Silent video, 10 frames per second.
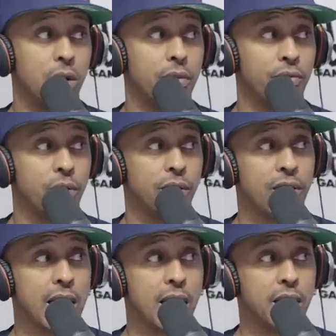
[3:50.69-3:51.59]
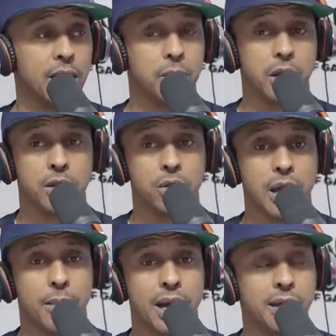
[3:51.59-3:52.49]
owe him $4,500 a month. You
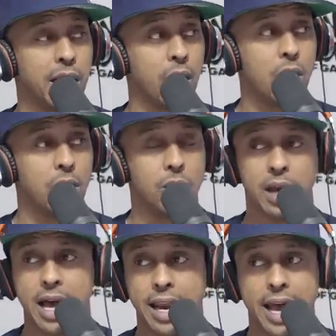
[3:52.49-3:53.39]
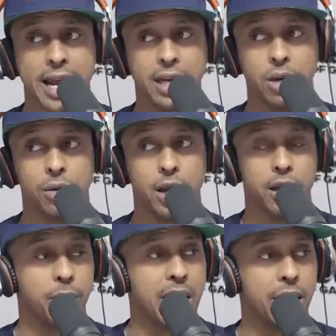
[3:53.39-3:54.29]
got my dick all online. I ain't know
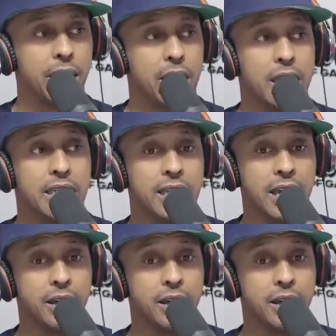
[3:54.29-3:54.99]
nothing about it. Then,